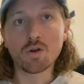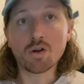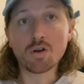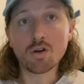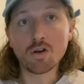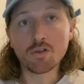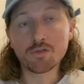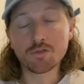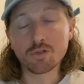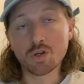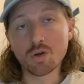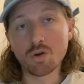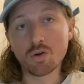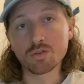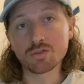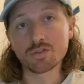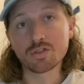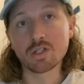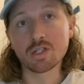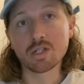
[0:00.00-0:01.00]
Rockoff
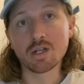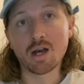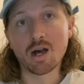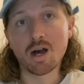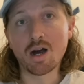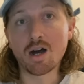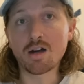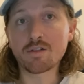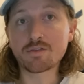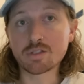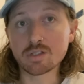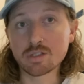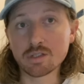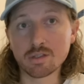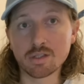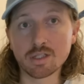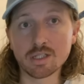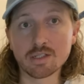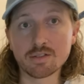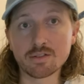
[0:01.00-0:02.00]
recalls that after
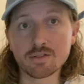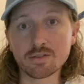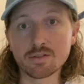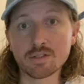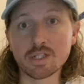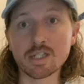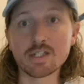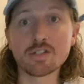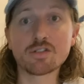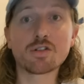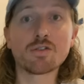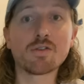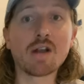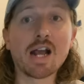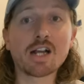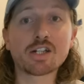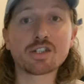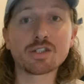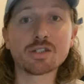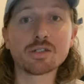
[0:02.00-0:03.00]
this
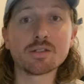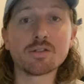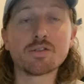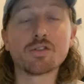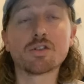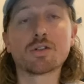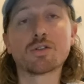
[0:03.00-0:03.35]
interaction,